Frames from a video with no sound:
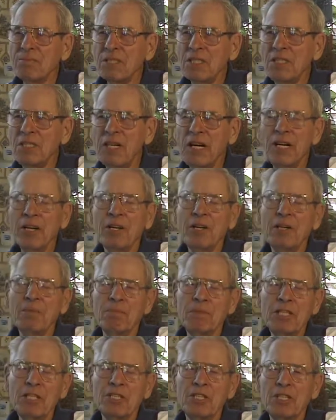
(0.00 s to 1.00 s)
Not on the
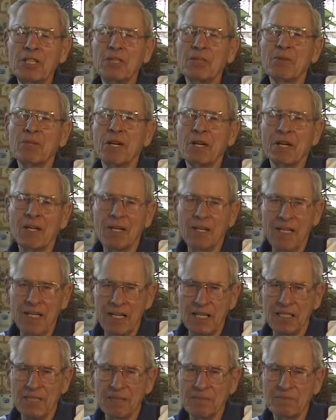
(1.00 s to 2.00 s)
beach either, on the
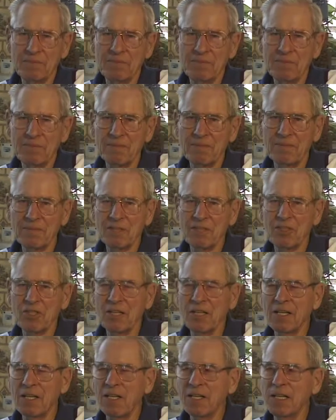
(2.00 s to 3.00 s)
lake,
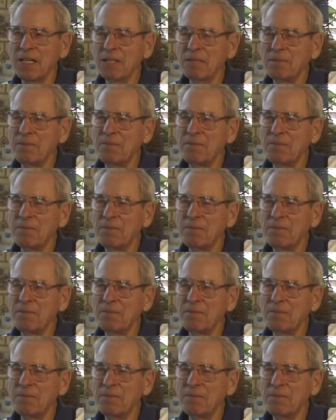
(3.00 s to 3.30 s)
Sutton Lake.